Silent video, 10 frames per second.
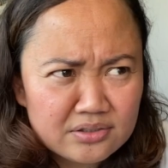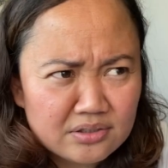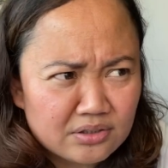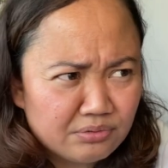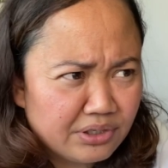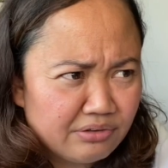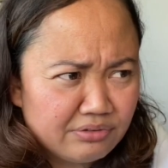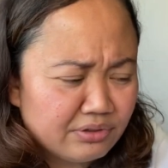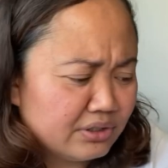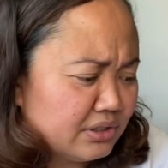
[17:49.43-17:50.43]

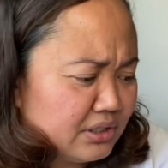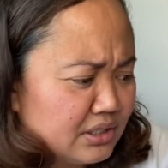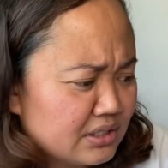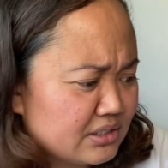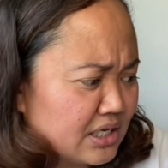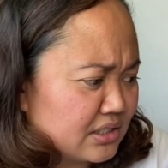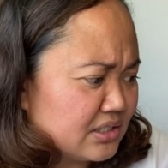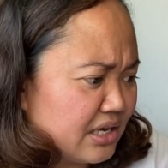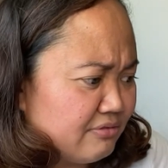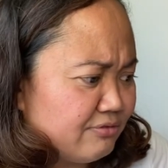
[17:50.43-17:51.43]
whatever
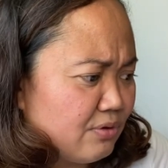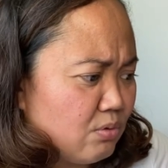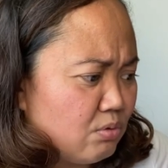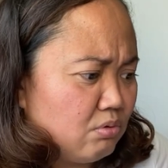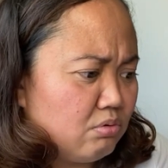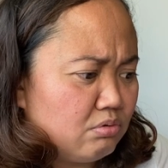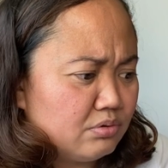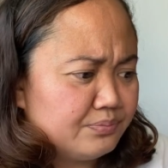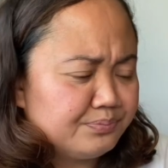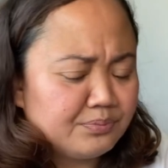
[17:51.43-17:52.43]
tax info,
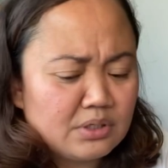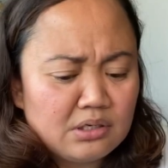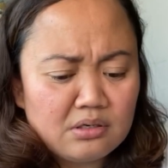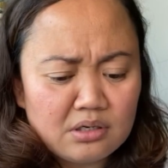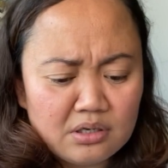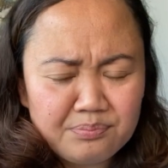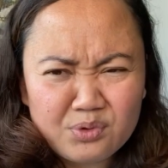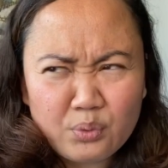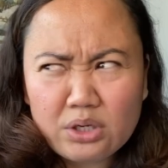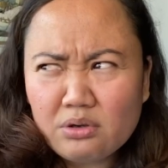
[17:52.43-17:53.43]

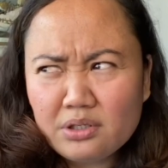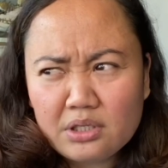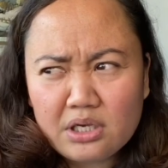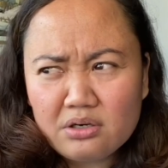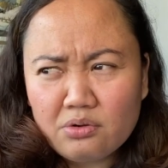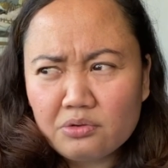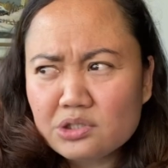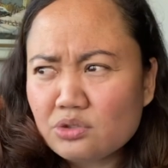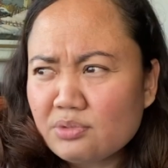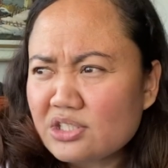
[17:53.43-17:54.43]
we call it here
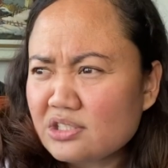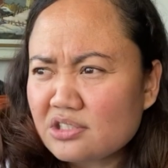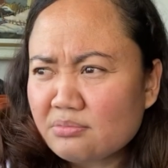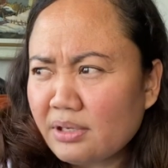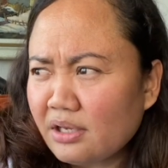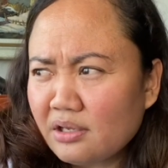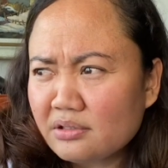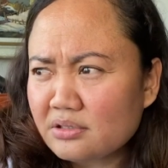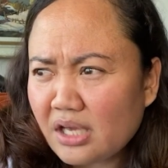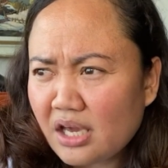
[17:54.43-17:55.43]
notice of
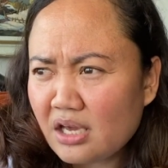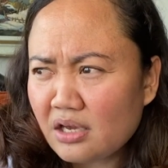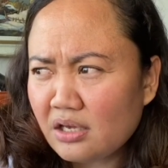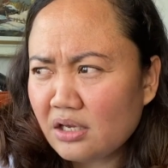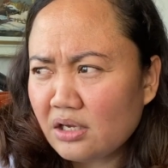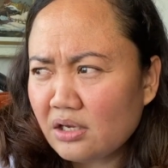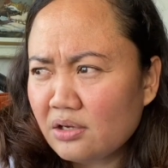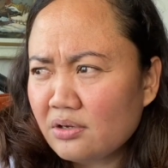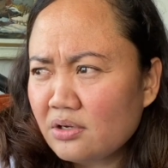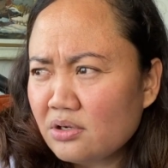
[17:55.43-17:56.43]
assessment,
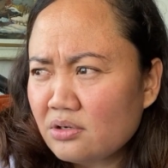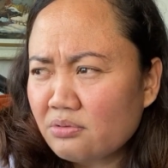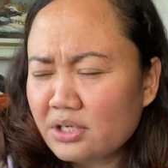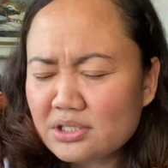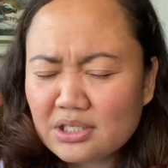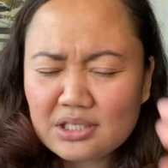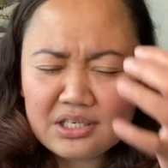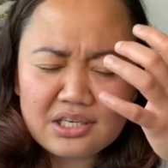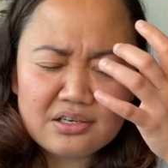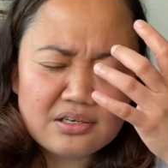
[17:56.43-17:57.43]
what is it in
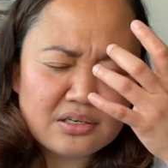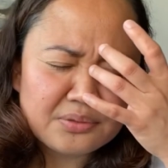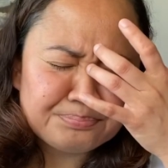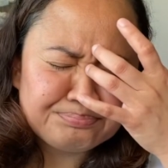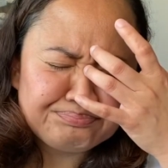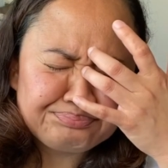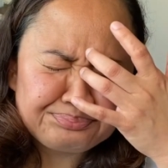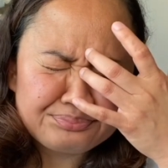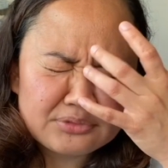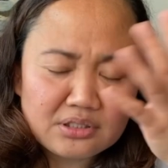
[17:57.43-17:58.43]
here,
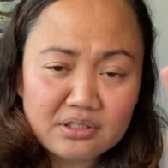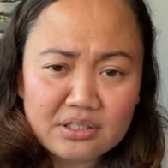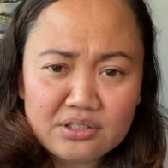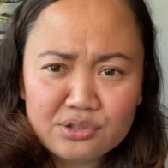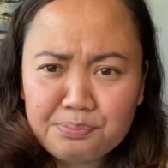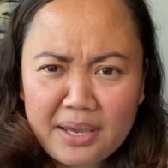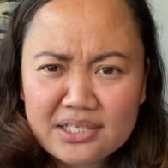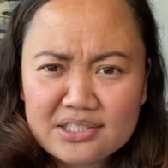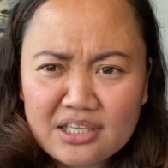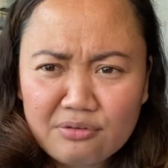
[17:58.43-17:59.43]
your pay
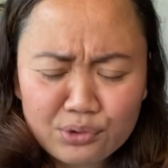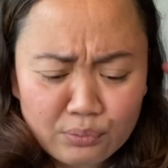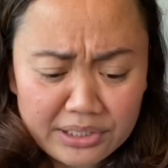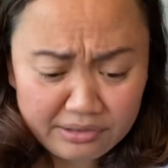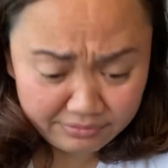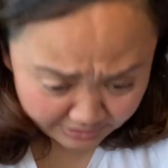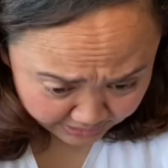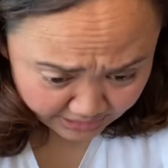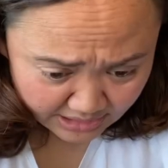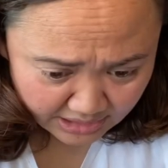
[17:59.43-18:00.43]
stub or whatever.
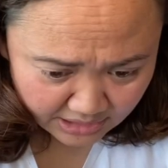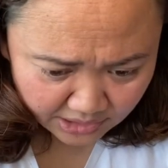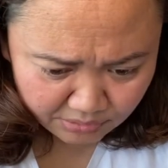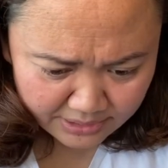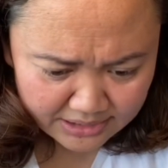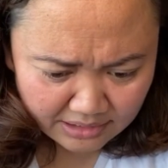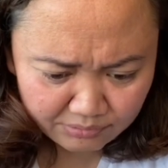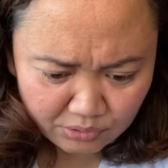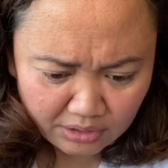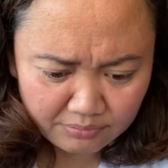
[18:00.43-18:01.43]
You must have
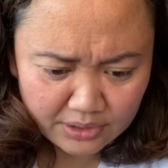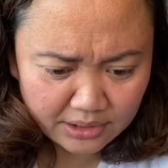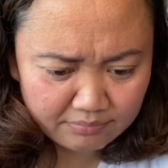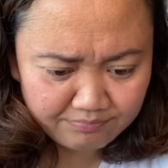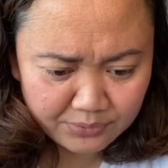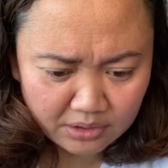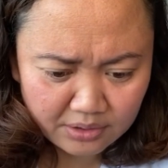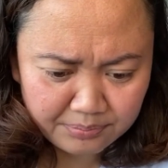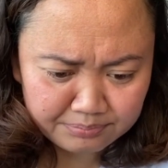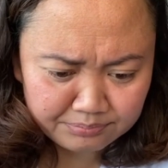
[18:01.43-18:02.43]
to have like
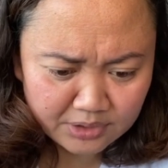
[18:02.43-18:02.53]
a